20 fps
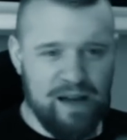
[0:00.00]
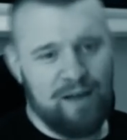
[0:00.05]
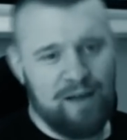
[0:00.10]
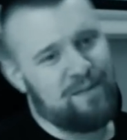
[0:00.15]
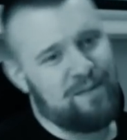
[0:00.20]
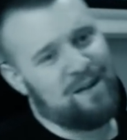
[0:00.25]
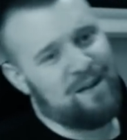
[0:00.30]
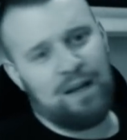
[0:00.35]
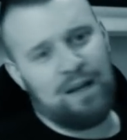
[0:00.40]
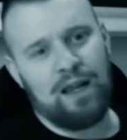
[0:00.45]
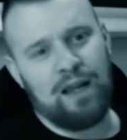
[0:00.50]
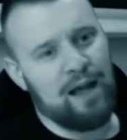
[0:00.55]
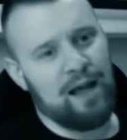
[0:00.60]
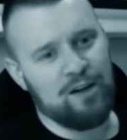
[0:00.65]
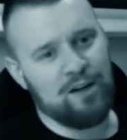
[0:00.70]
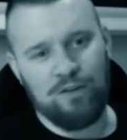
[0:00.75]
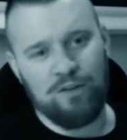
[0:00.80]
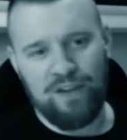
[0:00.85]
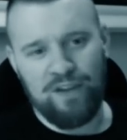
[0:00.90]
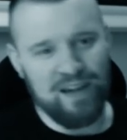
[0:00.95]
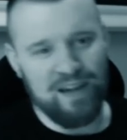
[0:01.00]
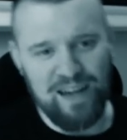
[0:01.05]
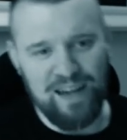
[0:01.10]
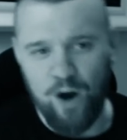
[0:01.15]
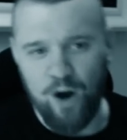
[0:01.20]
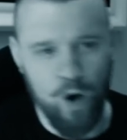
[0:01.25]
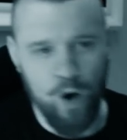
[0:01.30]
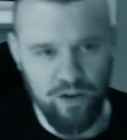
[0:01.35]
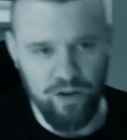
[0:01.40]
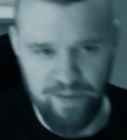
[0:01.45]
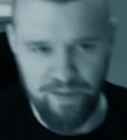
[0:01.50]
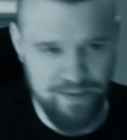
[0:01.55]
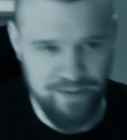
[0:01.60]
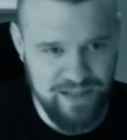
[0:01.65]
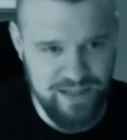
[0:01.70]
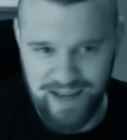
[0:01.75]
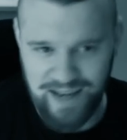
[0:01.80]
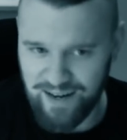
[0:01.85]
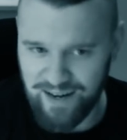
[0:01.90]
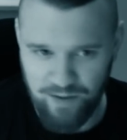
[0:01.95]
Oh, I don't think I'd eat all of him, he's
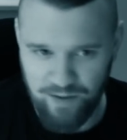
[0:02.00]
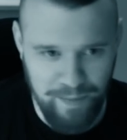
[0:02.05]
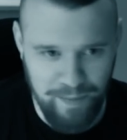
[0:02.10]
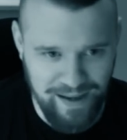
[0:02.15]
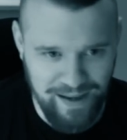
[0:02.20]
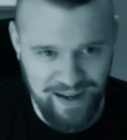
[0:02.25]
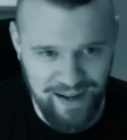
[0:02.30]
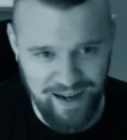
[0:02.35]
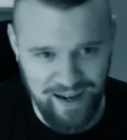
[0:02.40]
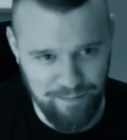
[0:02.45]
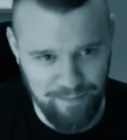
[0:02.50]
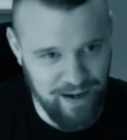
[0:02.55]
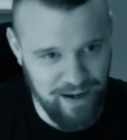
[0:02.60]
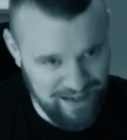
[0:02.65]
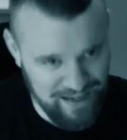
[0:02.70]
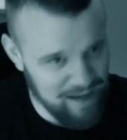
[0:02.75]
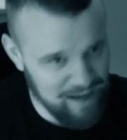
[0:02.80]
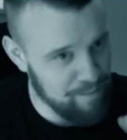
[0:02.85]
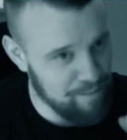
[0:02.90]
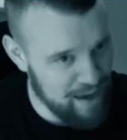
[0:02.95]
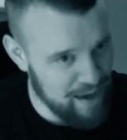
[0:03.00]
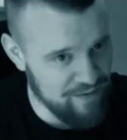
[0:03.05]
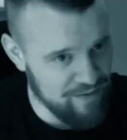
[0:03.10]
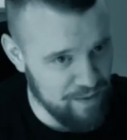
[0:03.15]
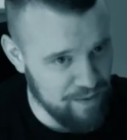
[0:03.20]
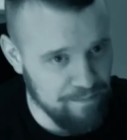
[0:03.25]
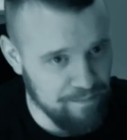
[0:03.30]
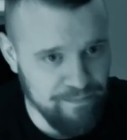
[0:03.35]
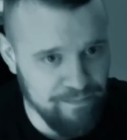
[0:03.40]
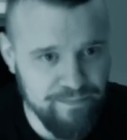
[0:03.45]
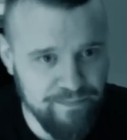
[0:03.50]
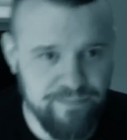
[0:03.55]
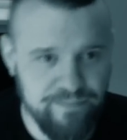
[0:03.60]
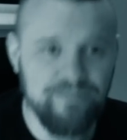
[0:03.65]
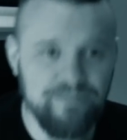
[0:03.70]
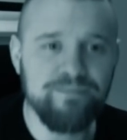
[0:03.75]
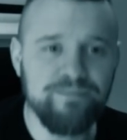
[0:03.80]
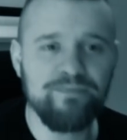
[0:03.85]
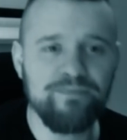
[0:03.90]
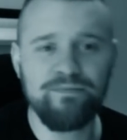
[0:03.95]
kind of a big lad, but I'd eat a bit of him.
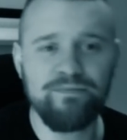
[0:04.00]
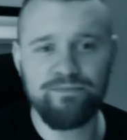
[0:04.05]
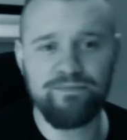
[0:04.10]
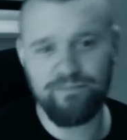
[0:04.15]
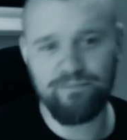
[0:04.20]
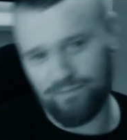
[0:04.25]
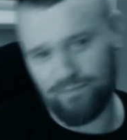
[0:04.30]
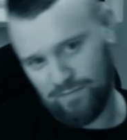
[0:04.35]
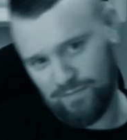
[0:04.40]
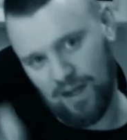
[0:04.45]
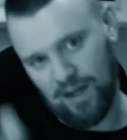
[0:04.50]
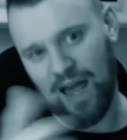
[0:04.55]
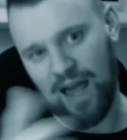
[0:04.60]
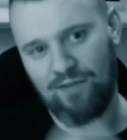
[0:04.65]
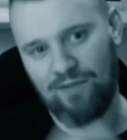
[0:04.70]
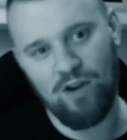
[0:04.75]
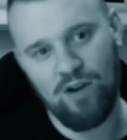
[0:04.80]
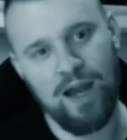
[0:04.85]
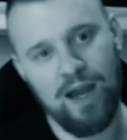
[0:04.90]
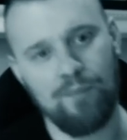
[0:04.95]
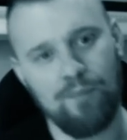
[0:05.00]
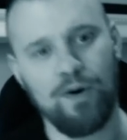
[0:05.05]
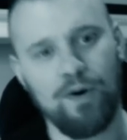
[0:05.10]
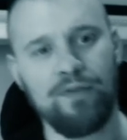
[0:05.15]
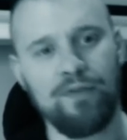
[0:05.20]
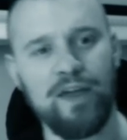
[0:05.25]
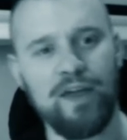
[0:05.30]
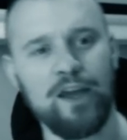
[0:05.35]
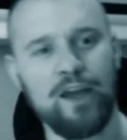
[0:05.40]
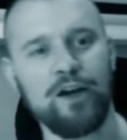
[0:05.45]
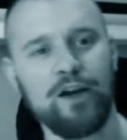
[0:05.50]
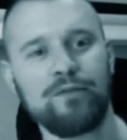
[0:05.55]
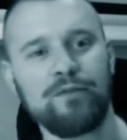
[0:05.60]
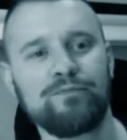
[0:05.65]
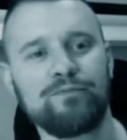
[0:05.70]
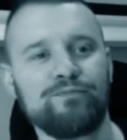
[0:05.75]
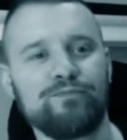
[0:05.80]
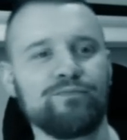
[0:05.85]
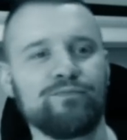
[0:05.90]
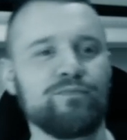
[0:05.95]
Live on camera, there you go.
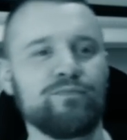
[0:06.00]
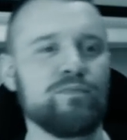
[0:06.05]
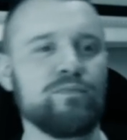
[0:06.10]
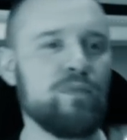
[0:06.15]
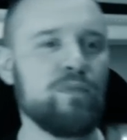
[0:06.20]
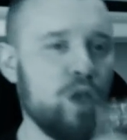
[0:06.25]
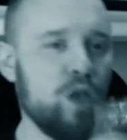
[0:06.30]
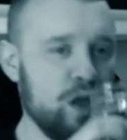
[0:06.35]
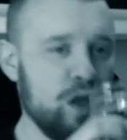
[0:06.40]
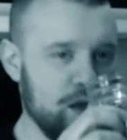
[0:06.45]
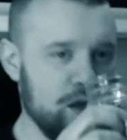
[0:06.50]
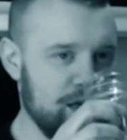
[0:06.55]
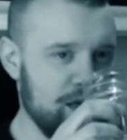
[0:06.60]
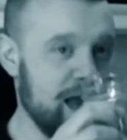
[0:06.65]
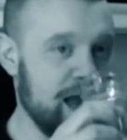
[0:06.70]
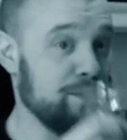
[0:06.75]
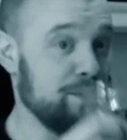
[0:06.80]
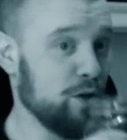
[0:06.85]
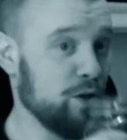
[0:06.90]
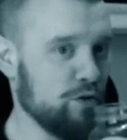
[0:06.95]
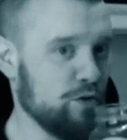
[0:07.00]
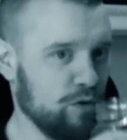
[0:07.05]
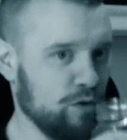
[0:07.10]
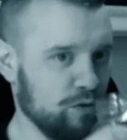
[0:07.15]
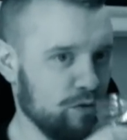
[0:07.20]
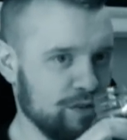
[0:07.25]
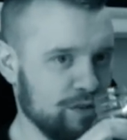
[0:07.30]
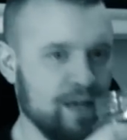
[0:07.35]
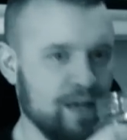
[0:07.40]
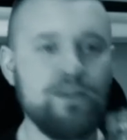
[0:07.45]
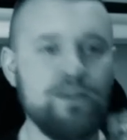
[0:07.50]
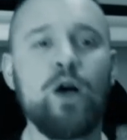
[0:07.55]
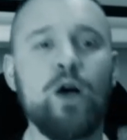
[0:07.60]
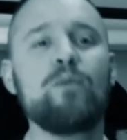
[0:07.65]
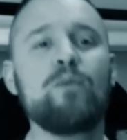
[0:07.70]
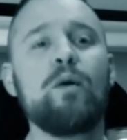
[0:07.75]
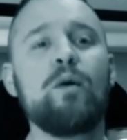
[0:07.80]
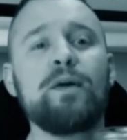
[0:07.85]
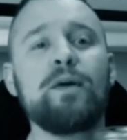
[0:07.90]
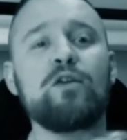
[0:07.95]
Animal cruelty. No, it
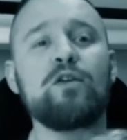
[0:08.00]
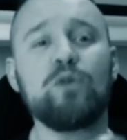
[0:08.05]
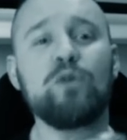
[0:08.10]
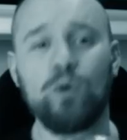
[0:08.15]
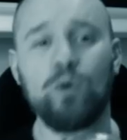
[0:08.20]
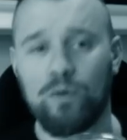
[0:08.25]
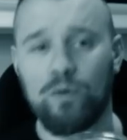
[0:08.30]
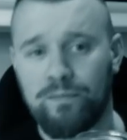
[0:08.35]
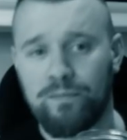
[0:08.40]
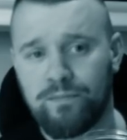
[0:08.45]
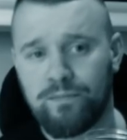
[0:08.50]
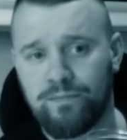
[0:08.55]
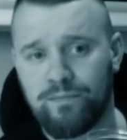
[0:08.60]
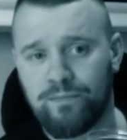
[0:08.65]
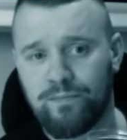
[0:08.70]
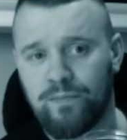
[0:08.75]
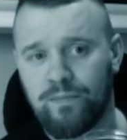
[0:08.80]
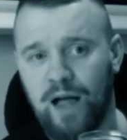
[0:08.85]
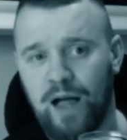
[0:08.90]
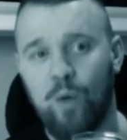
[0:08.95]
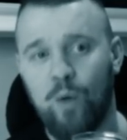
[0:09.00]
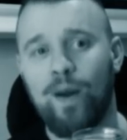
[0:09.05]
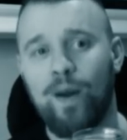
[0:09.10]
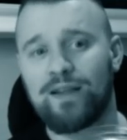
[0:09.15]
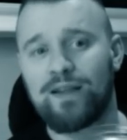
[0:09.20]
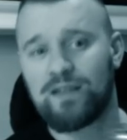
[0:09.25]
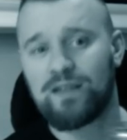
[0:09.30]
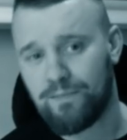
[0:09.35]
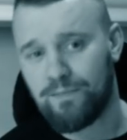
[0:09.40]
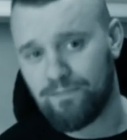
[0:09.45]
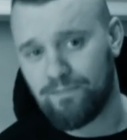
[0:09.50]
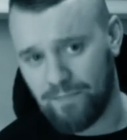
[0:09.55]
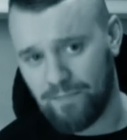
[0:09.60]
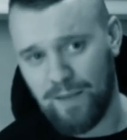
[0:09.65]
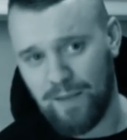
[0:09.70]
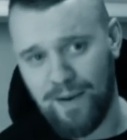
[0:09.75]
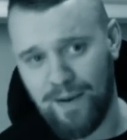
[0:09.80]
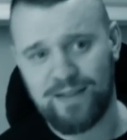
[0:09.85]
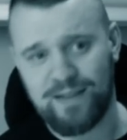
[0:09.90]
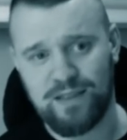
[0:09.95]
won't be cruel. I'll wait till he
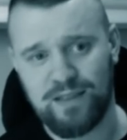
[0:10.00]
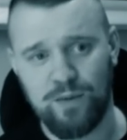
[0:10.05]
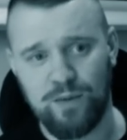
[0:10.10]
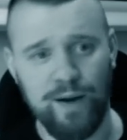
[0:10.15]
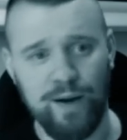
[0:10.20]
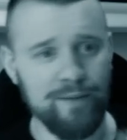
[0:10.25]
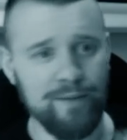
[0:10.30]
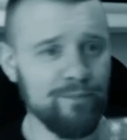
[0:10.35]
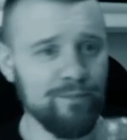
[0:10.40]
passes away.